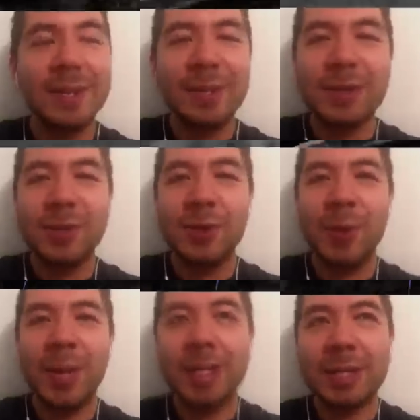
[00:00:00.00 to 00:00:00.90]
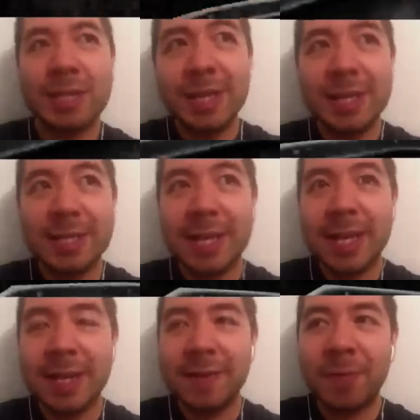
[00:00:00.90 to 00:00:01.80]
weeks to, let's
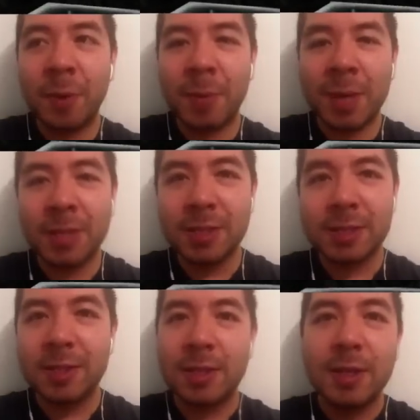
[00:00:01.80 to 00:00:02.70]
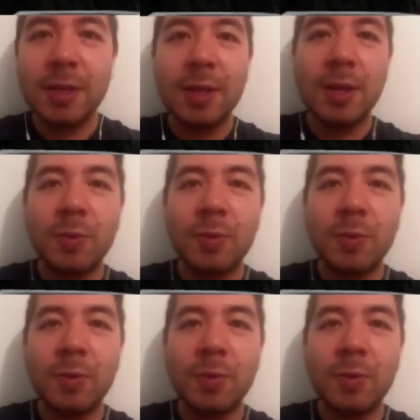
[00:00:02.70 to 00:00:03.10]
say, 4 months. What